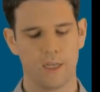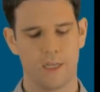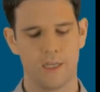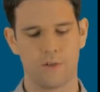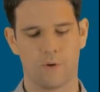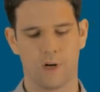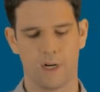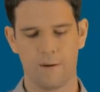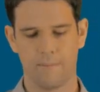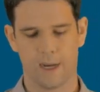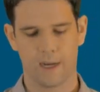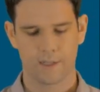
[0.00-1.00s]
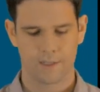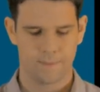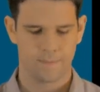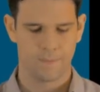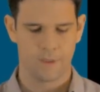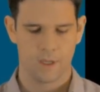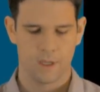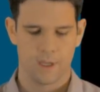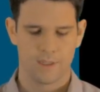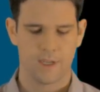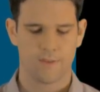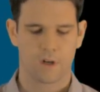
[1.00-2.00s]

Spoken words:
into our inbox. Inside the